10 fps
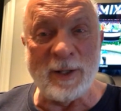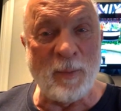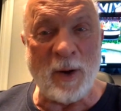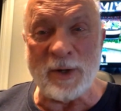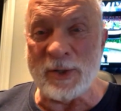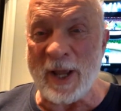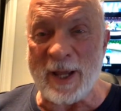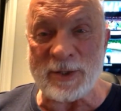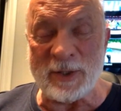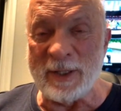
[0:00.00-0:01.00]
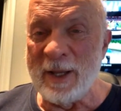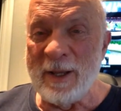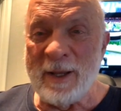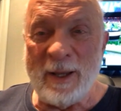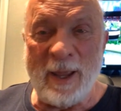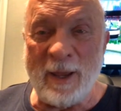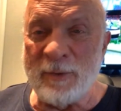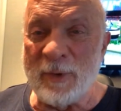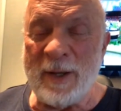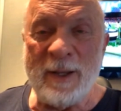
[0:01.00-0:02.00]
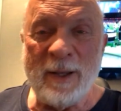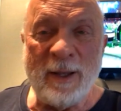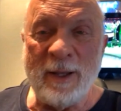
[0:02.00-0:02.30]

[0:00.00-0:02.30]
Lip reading: Lamar Jackson, Henry